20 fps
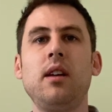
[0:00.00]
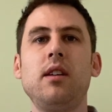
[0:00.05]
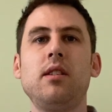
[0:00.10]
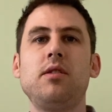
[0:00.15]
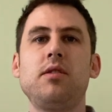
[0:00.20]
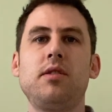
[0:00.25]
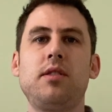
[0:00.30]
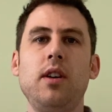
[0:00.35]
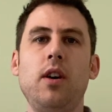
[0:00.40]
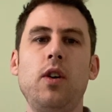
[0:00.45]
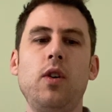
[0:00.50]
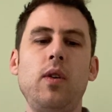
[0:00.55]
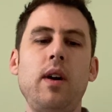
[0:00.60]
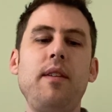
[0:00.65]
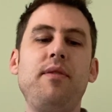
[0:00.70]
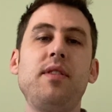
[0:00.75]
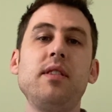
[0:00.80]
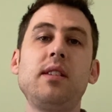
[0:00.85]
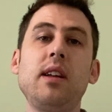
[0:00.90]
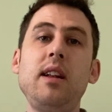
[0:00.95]
So if
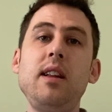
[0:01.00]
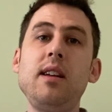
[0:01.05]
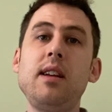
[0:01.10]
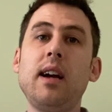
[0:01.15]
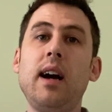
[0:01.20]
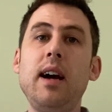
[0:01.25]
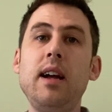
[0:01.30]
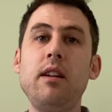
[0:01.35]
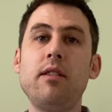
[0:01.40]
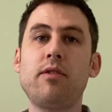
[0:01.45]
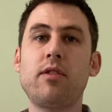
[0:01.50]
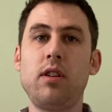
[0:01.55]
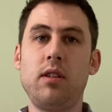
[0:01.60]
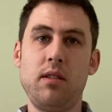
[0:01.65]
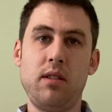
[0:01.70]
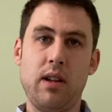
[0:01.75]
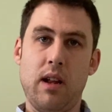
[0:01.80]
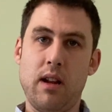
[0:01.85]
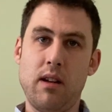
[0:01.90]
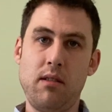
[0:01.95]
there's any kind of
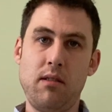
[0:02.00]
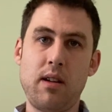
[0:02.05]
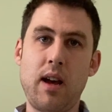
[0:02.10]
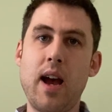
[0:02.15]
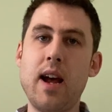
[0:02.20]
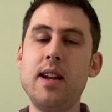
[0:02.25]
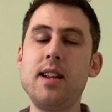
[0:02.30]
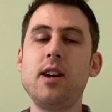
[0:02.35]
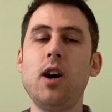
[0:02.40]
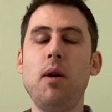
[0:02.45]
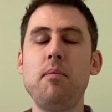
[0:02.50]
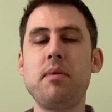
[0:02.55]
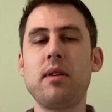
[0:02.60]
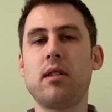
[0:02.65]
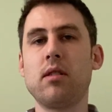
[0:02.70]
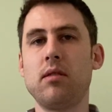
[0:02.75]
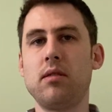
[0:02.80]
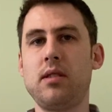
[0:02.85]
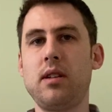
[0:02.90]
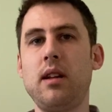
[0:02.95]
content, any hobby
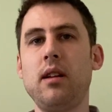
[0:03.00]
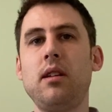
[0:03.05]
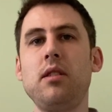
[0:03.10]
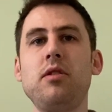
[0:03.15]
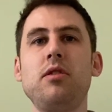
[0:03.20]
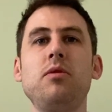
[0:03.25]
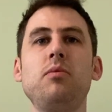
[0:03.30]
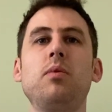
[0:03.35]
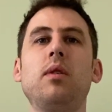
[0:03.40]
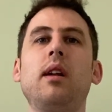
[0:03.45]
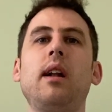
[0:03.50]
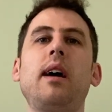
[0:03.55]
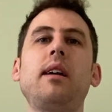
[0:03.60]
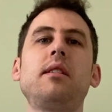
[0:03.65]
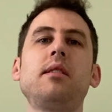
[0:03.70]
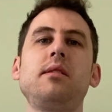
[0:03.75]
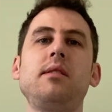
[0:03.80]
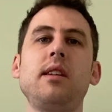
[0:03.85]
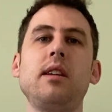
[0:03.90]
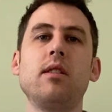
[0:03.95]
content that you would like to
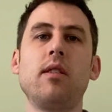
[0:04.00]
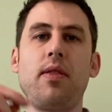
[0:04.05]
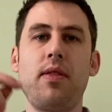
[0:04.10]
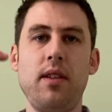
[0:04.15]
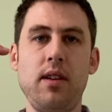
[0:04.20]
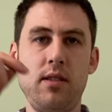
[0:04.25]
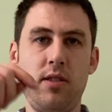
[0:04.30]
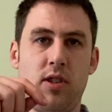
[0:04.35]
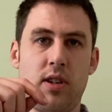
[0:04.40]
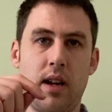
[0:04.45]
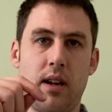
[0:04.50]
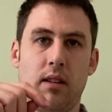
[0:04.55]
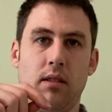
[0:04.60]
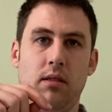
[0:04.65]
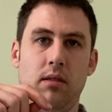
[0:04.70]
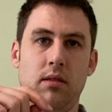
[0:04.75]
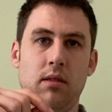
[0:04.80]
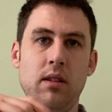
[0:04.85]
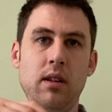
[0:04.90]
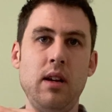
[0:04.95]
see on this channel,
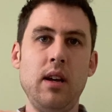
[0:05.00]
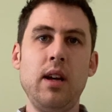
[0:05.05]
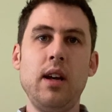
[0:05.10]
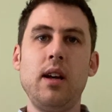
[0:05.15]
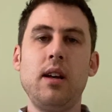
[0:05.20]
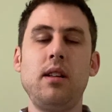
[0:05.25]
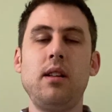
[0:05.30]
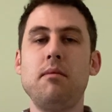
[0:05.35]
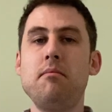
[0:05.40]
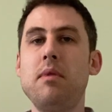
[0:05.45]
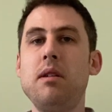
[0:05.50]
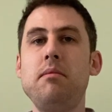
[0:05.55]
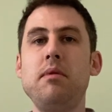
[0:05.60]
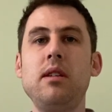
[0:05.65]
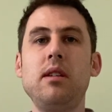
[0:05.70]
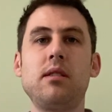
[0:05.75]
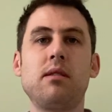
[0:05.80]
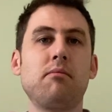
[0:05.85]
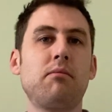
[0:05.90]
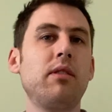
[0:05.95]
that maybe
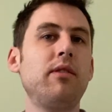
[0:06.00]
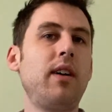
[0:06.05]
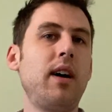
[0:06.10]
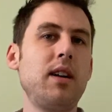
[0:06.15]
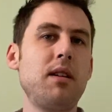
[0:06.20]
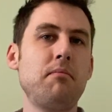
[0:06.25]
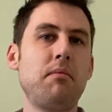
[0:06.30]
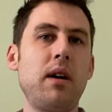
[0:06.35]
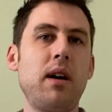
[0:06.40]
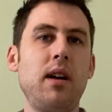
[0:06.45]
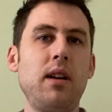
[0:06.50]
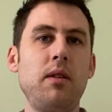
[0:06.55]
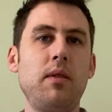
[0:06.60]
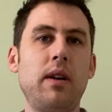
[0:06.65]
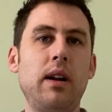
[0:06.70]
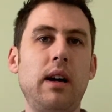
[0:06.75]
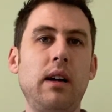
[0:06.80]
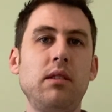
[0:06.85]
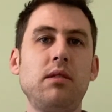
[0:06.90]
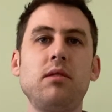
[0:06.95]
isn't provided by anyone
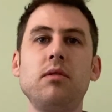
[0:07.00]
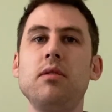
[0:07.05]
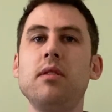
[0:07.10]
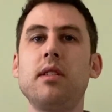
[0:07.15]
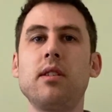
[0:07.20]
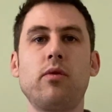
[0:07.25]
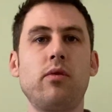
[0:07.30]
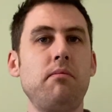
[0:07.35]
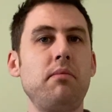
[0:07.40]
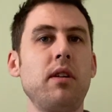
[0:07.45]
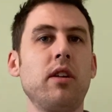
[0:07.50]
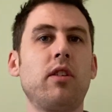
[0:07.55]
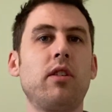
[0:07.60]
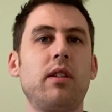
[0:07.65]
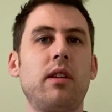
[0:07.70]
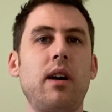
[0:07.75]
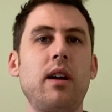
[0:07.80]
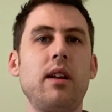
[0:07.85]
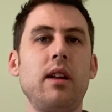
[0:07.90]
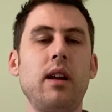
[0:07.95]
else, you think would be a good
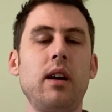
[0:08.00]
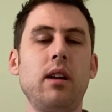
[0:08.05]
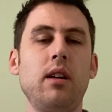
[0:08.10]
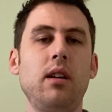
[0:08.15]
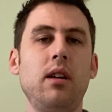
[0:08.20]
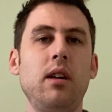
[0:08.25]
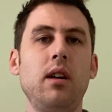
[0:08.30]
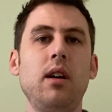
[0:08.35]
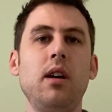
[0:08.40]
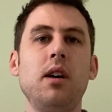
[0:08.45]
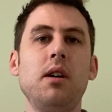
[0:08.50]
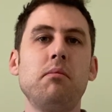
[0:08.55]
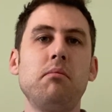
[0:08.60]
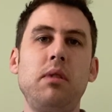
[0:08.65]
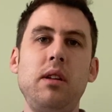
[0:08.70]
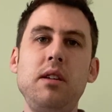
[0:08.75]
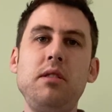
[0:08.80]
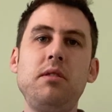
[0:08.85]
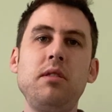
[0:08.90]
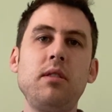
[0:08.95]
idea,
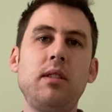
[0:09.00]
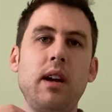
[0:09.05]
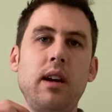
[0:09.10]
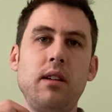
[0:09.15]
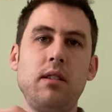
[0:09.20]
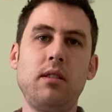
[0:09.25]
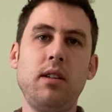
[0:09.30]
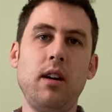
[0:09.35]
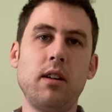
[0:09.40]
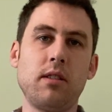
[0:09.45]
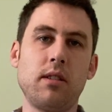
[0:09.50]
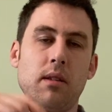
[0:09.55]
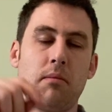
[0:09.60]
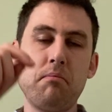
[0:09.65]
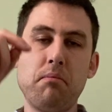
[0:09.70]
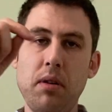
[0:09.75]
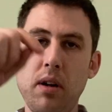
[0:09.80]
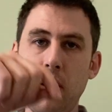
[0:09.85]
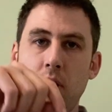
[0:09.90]
Please do get in touch. Put a